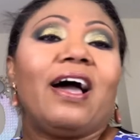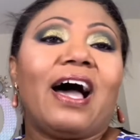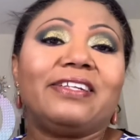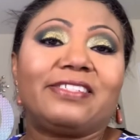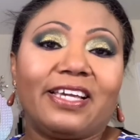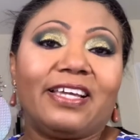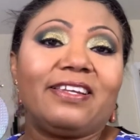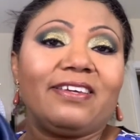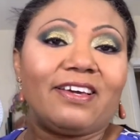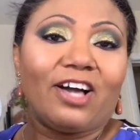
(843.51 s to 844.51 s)
I
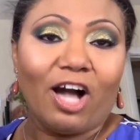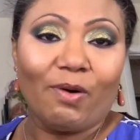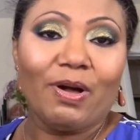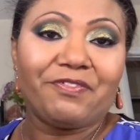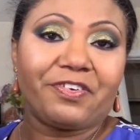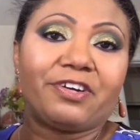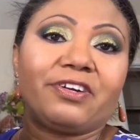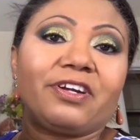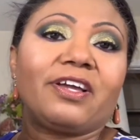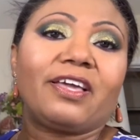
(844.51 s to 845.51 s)
did However,
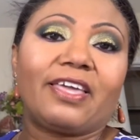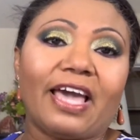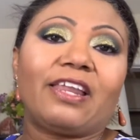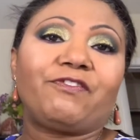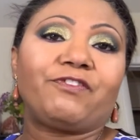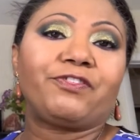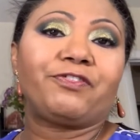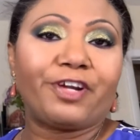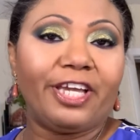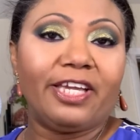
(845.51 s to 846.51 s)
get it for
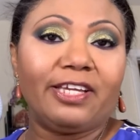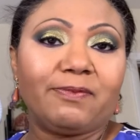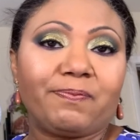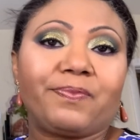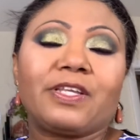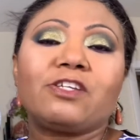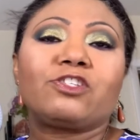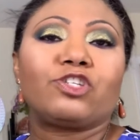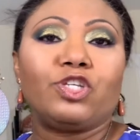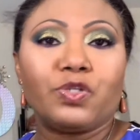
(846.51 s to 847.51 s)
free
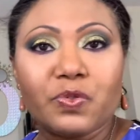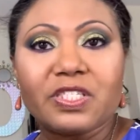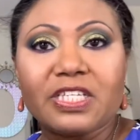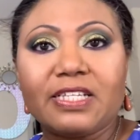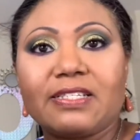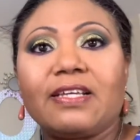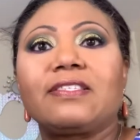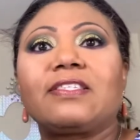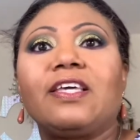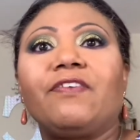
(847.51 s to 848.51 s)
to use it
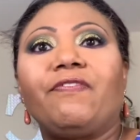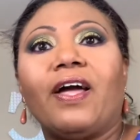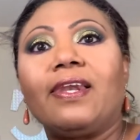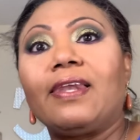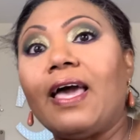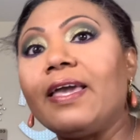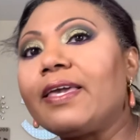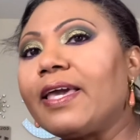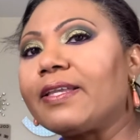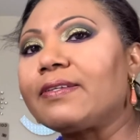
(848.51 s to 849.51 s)
and see if I
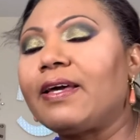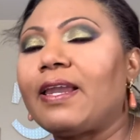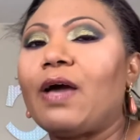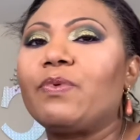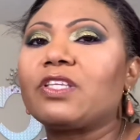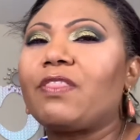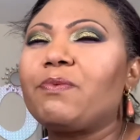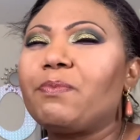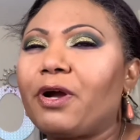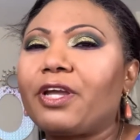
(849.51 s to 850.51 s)
like it. And I was on
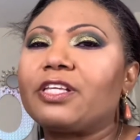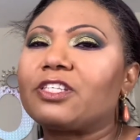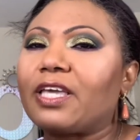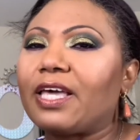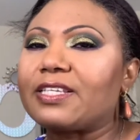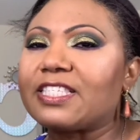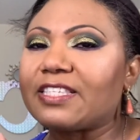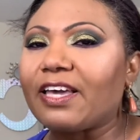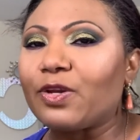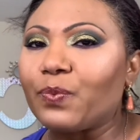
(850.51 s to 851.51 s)
the market to get a
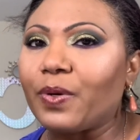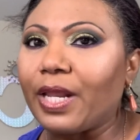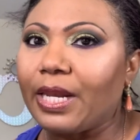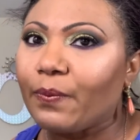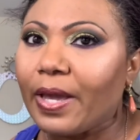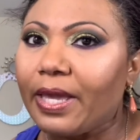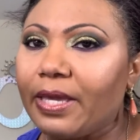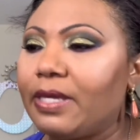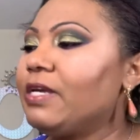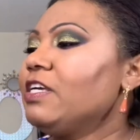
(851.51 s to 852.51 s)
second one
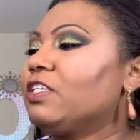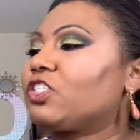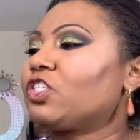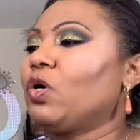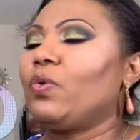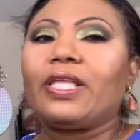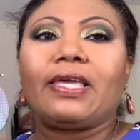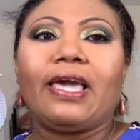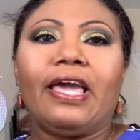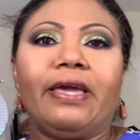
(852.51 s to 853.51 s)
anyway, so it
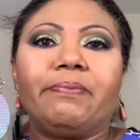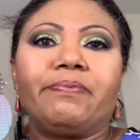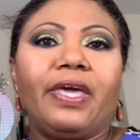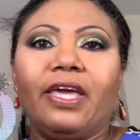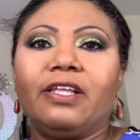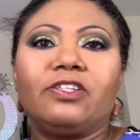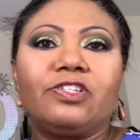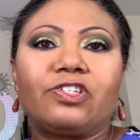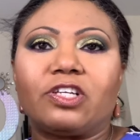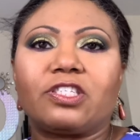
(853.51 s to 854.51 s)
came
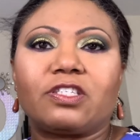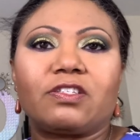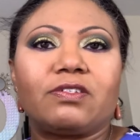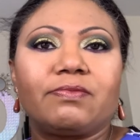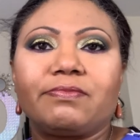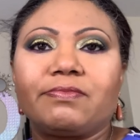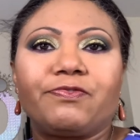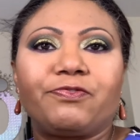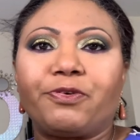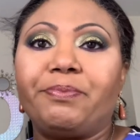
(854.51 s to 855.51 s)
in just
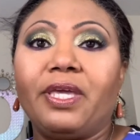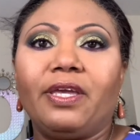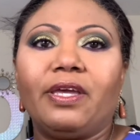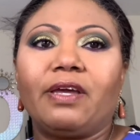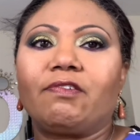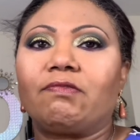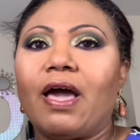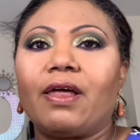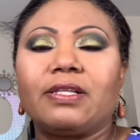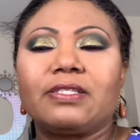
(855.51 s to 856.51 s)
for me
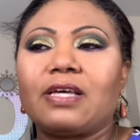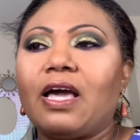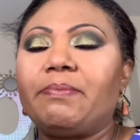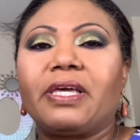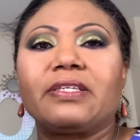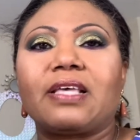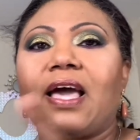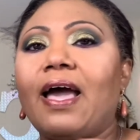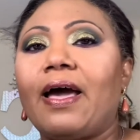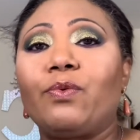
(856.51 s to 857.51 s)
right on time because I
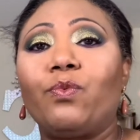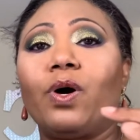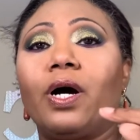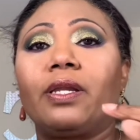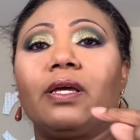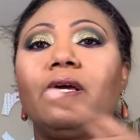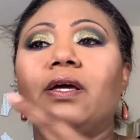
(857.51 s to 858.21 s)
had one